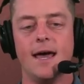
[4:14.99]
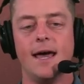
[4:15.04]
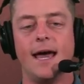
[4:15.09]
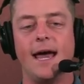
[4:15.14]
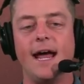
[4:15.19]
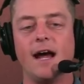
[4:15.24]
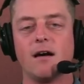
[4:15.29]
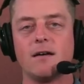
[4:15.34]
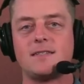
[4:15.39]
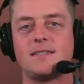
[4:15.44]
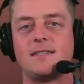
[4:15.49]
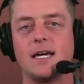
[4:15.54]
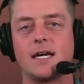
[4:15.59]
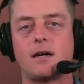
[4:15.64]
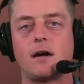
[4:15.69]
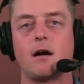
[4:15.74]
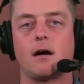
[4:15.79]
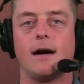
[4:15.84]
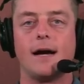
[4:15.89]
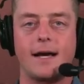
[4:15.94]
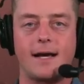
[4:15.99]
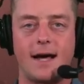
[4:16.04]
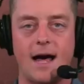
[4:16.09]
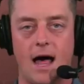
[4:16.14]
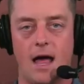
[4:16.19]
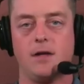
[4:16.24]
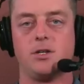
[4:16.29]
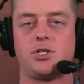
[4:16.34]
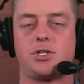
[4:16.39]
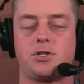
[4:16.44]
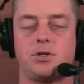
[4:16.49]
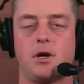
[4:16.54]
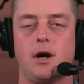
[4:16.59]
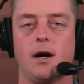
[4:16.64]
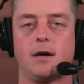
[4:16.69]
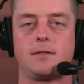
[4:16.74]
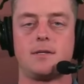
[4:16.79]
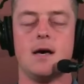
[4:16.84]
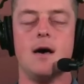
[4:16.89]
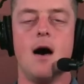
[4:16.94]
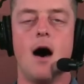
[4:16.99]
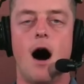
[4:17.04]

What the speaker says: Here's the current construct